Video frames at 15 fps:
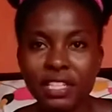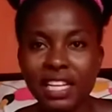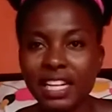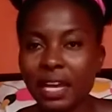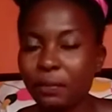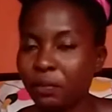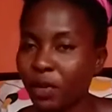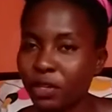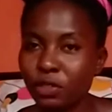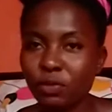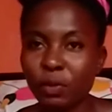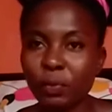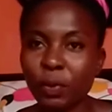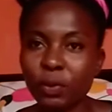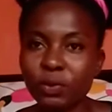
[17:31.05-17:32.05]
and I'm going to
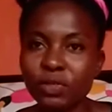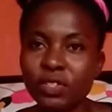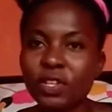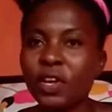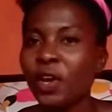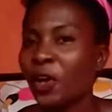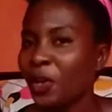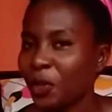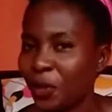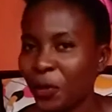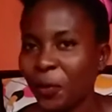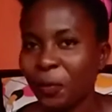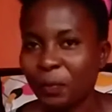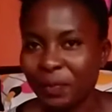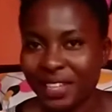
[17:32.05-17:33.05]
repost your
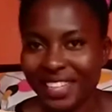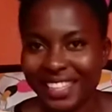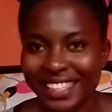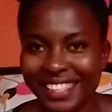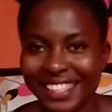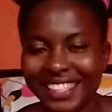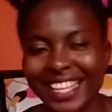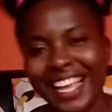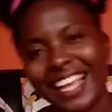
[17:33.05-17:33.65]
piece.